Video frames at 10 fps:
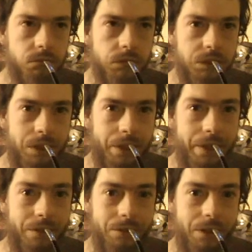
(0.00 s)
See the
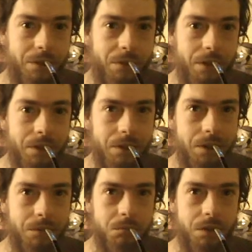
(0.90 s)
count anyway.
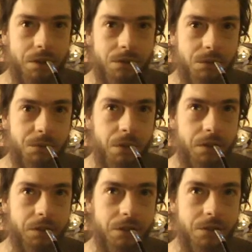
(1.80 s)
Plus, without
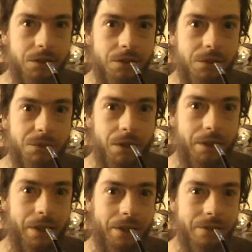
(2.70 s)
it, you'd still see
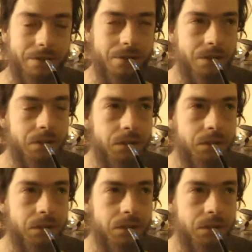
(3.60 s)
fucking ads.